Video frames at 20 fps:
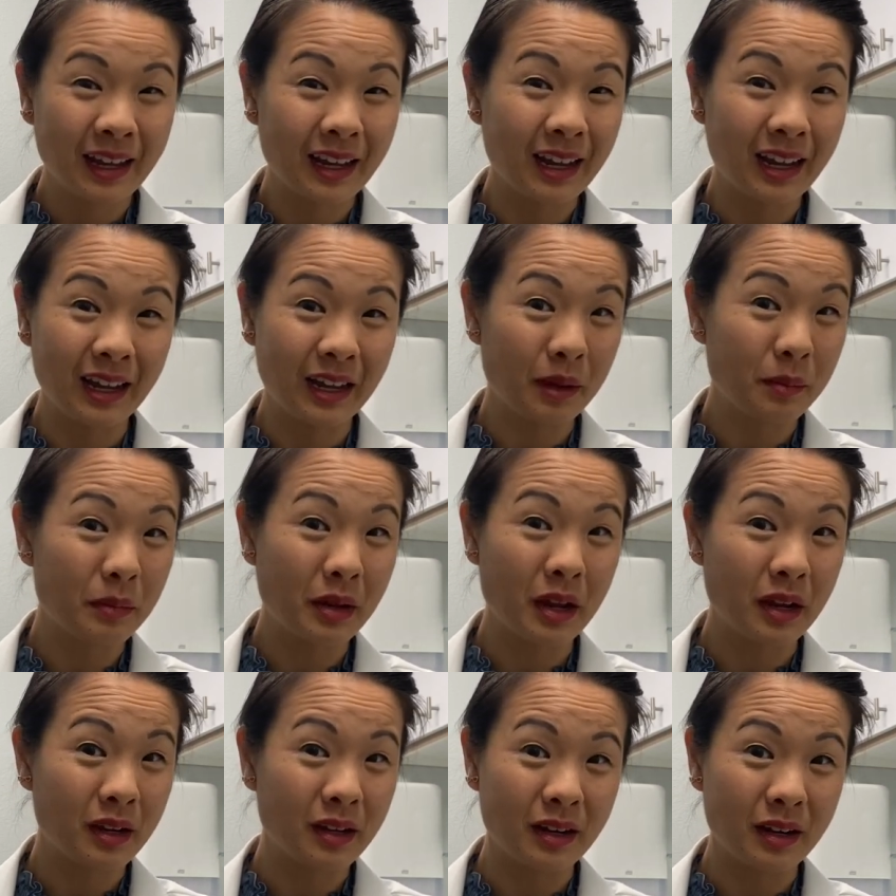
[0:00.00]
I'm
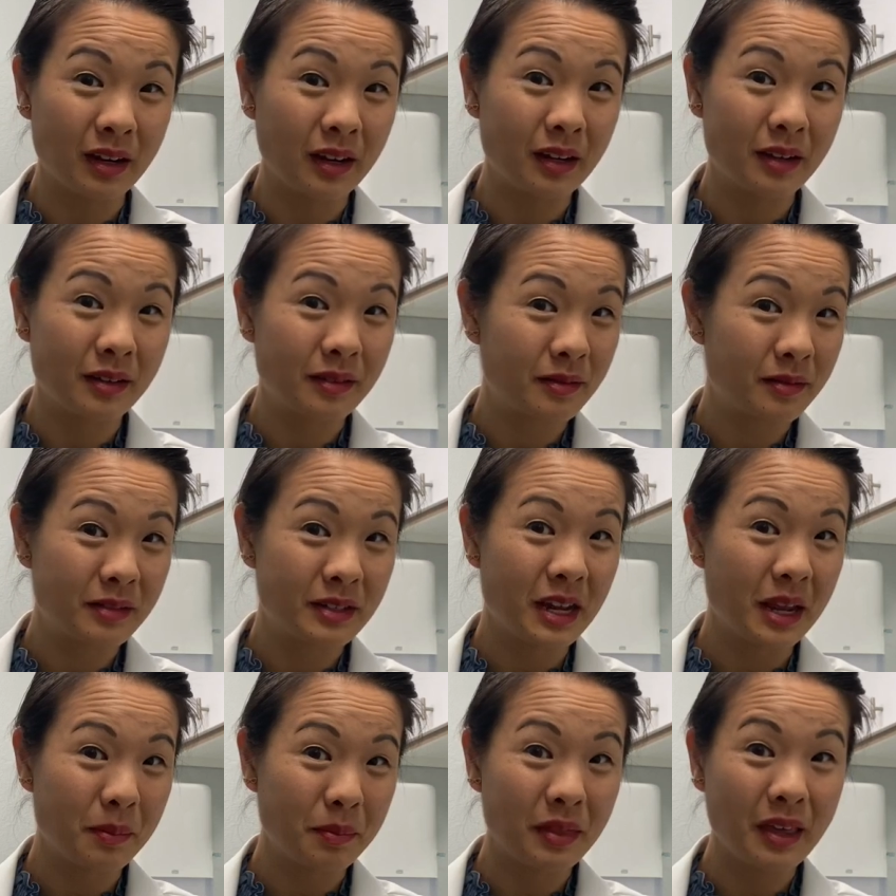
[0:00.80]
not gonna
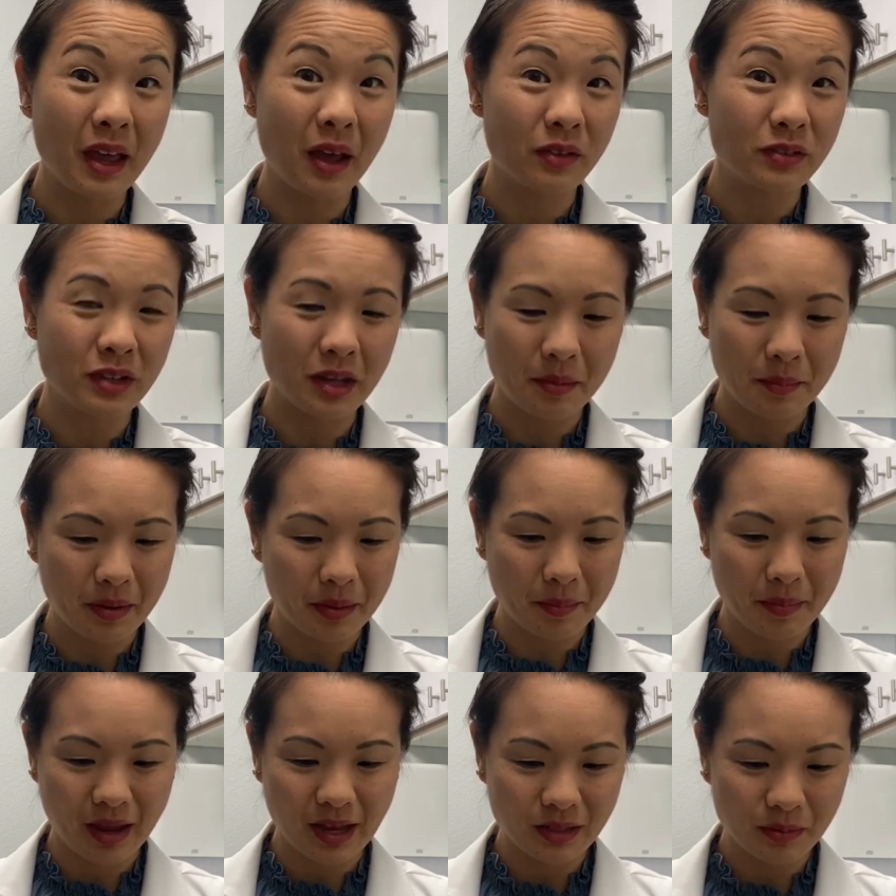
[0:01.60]
tape the outside of my
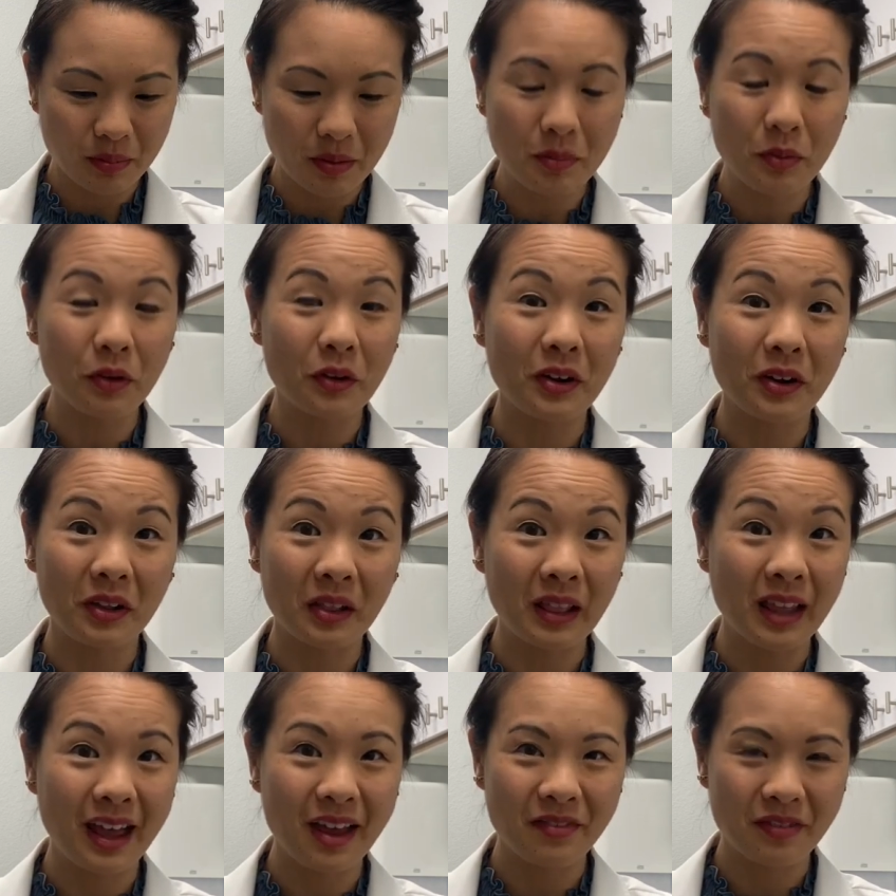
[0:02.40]
mask, people are gonna
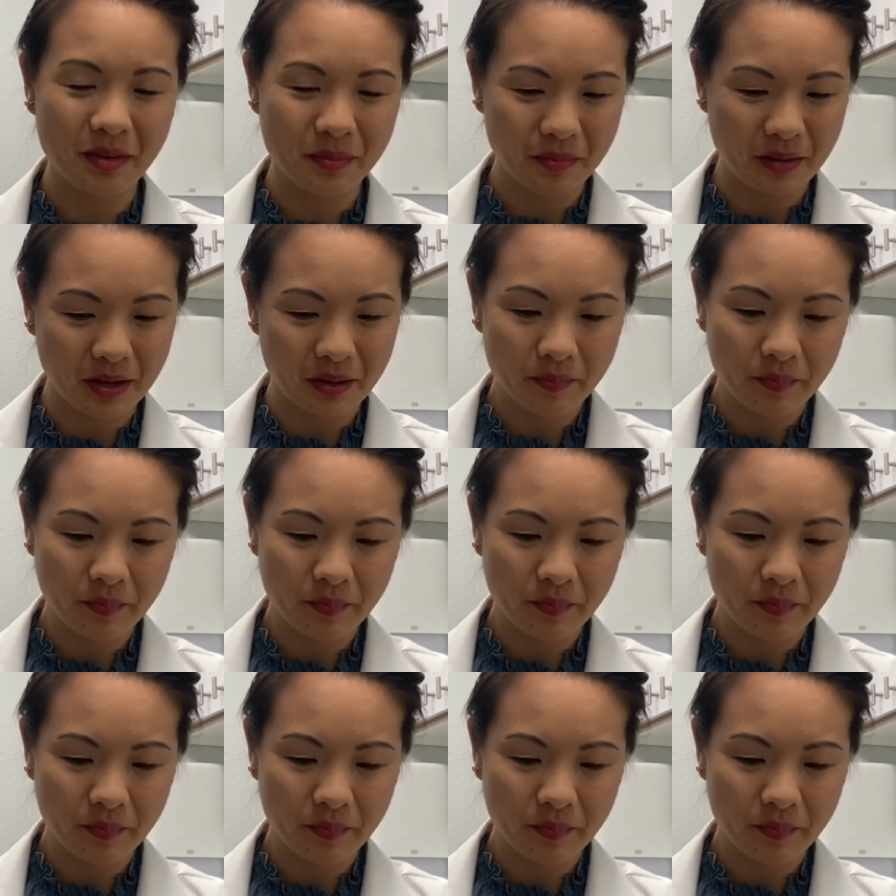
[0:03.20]
laugh at me.